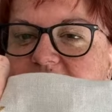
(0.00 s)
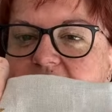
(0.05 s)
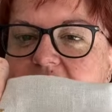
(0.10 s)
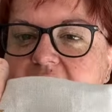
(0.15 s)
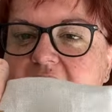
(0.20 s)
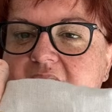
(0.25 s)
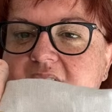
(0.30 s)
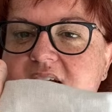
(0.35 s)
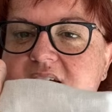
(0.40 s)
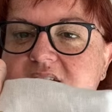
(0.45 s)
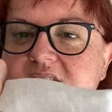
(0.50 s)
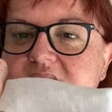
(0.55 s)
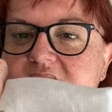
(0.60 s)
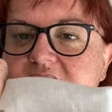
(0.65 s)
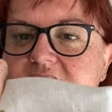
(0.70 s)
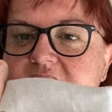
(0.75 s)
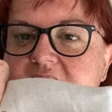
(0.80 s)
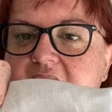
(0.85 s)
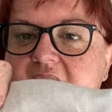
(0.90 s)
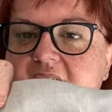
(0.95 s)
night
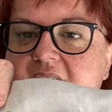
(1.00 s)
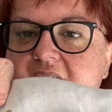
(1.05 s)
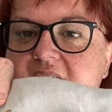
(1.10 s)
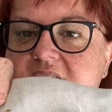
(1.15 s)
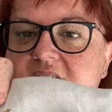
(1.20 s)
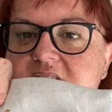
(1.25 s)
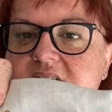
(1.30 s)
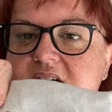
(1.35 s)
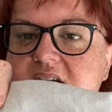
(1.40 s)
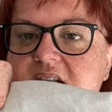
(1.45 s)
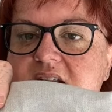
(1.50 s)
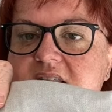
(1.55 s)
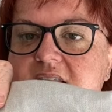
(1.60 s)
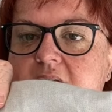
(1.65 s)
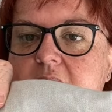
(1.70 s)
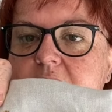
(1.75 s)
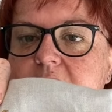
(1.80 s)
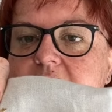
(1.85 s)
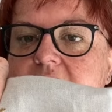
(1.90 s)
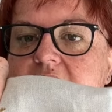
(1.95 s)
and did
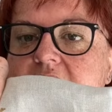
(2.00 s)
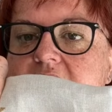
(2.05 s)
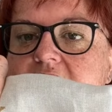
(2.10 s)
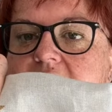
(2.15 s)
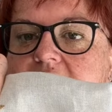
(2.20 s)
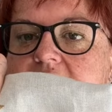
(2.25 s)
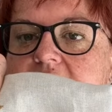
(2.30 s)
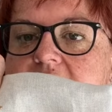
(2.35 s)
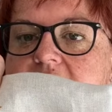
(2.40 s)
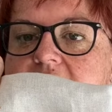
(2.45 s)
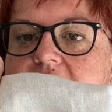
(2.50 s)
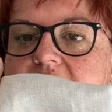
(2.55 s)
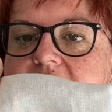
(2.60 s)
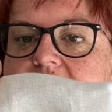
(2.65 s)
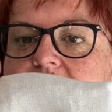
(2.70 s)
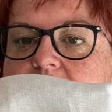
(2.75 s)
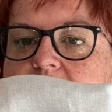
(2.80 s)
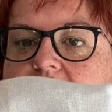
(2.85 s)
that bit and that